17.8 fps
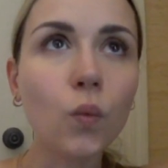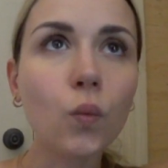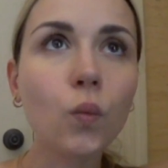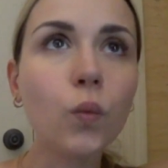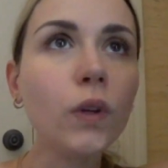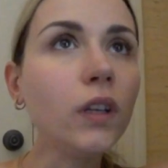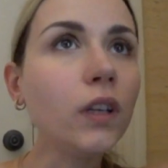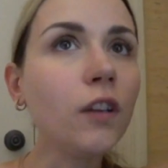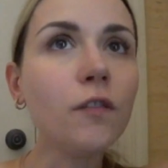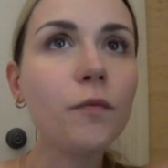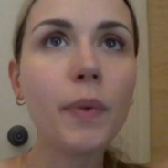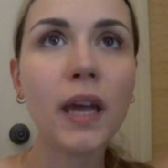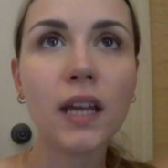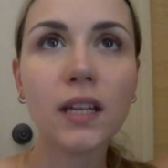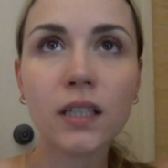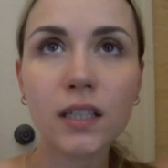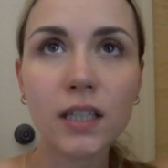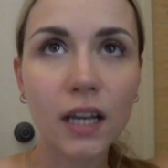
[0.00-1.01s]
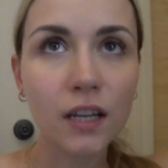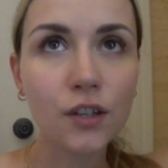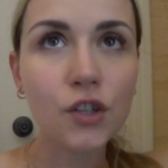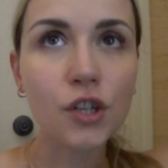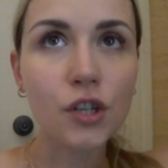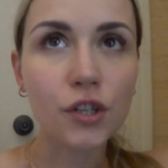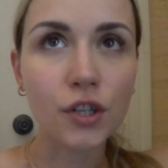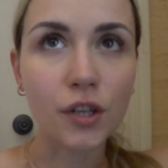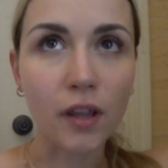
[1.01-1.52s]
wouldn't have paid
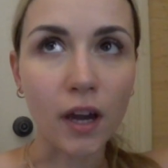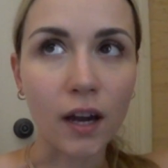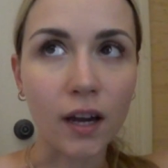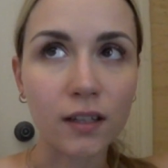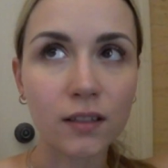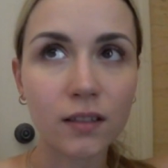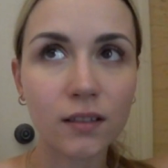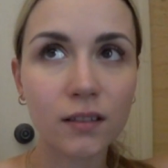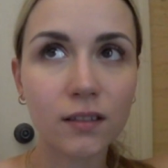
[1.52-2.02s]
attention to that